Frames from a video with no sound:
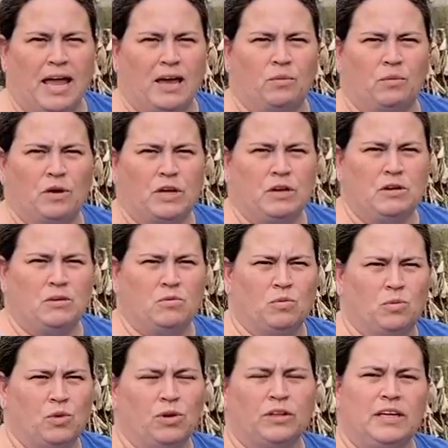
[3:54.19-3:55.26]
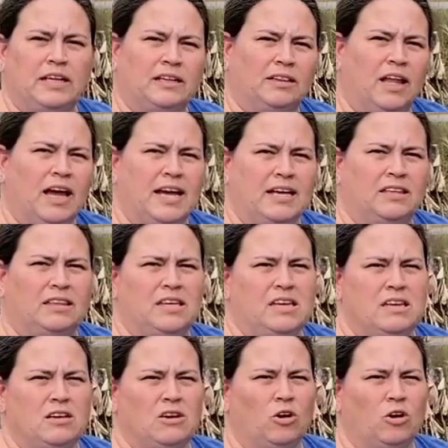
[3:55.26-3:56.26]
and we really like the